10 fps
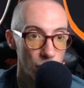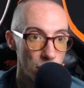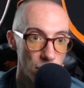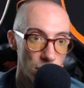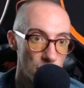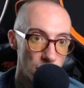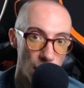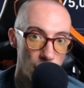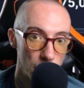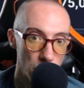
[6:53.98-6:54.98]
This is the
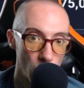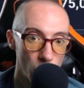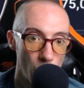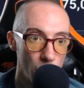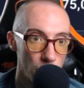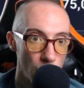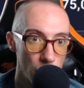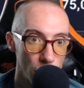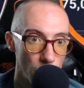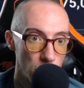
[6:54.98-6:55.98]
same as all the
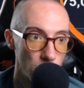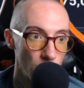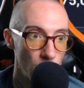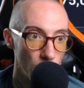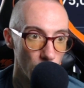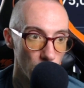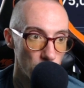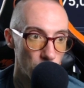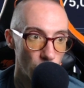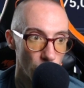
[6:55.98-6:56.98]
other ones, where we're
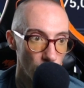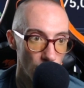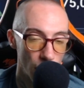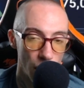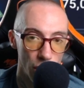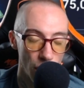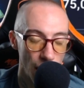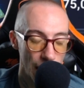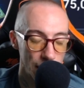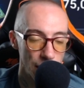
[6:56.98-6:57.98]
just
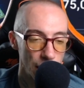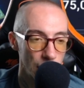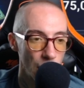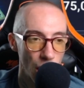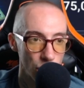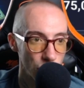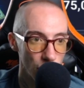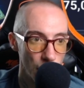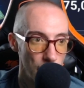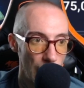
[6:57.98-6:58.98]
collecting a
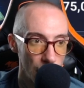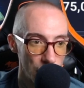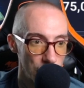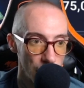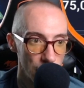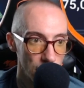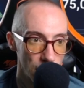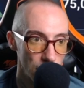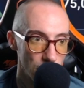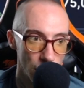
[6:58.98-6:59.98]
certain amount of things.
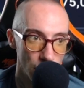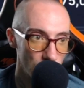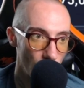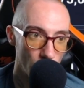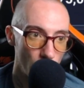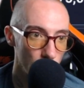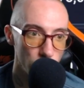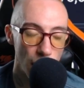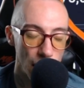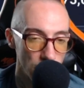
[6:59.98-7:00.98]
These are called
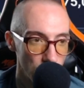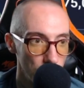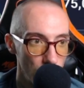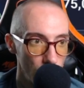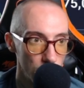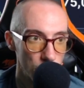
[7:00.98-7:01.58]
ransom notes